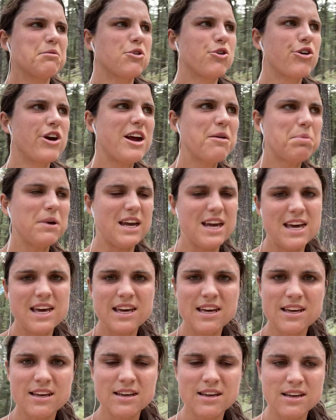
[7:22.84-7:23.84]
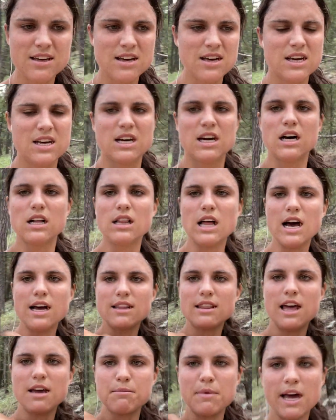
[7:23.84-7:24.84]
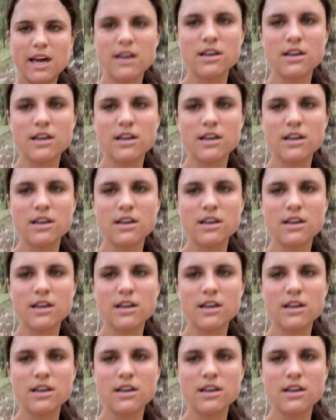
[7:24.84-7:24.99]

cramping a lot in like my